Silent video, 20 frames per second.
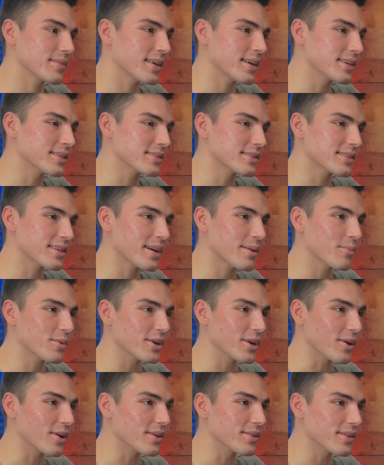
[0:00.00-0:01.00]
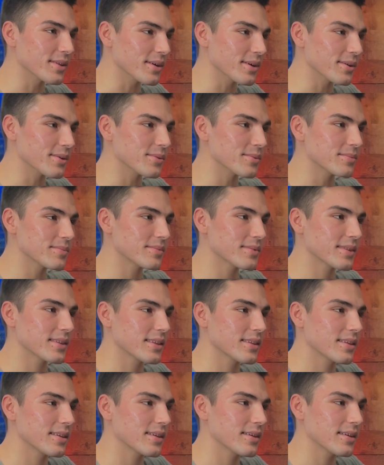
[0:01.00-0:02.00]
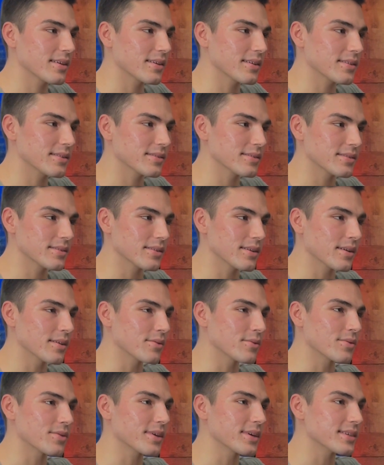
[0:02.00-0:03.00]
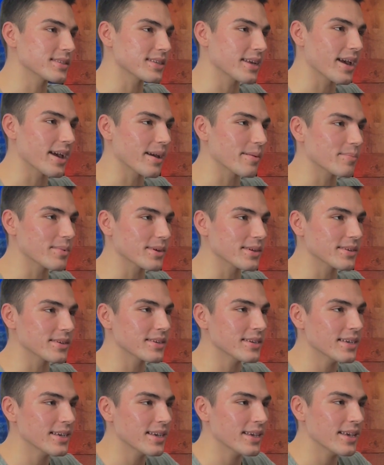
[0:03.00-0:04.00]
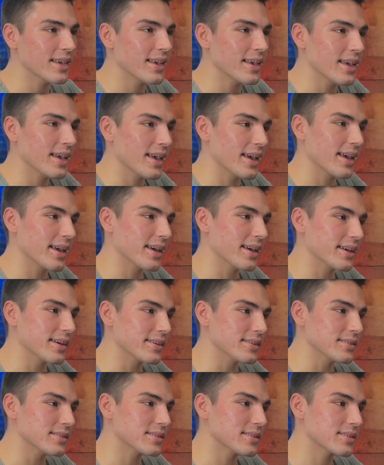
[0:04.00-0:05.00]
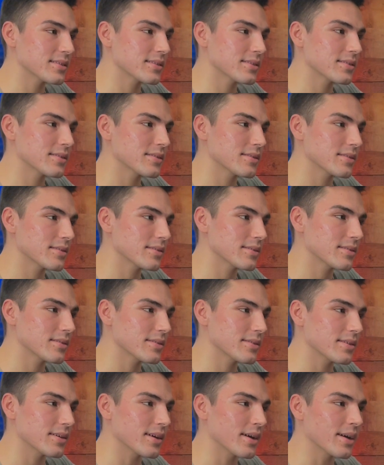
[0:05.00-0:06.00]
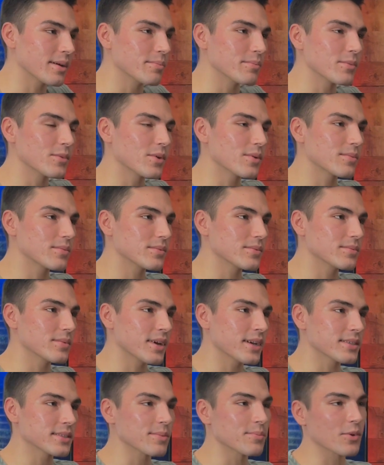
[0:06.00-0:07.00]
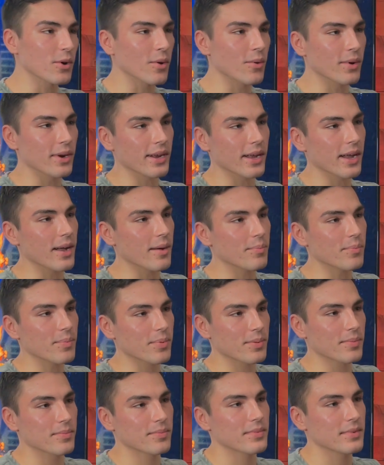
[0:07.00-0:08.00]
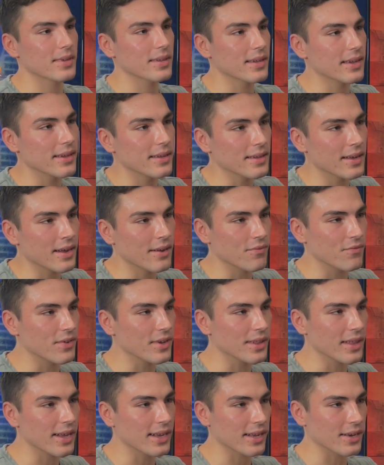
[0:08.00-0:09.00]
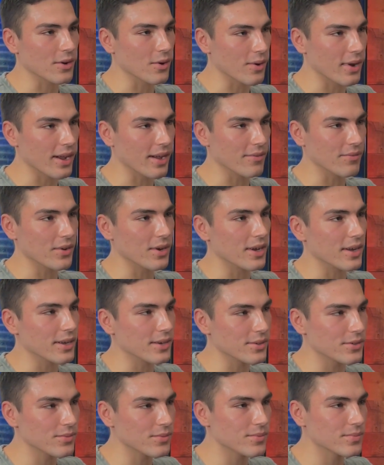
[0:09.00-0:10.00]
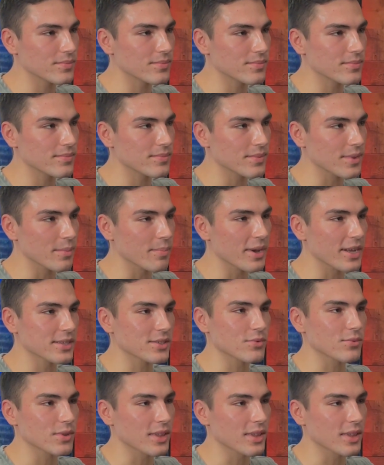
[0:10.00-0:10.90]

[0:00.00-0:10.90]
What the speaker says: as time went on, though, other things happened, and as I'm growing up, I feel like I don't have the best